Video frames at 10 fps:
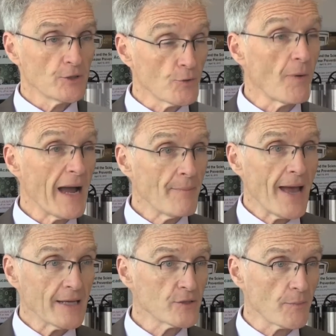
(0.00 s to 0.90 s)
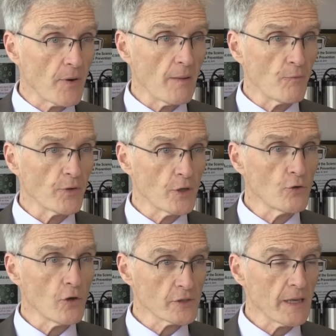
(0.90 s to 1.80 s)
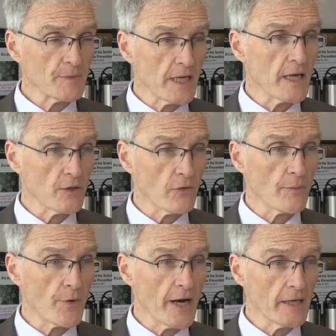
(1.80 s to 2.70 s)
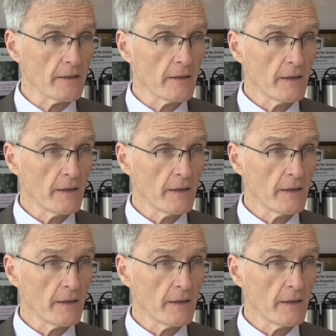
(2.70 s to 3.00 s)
to bypass the problem with glucose uptake into the brain.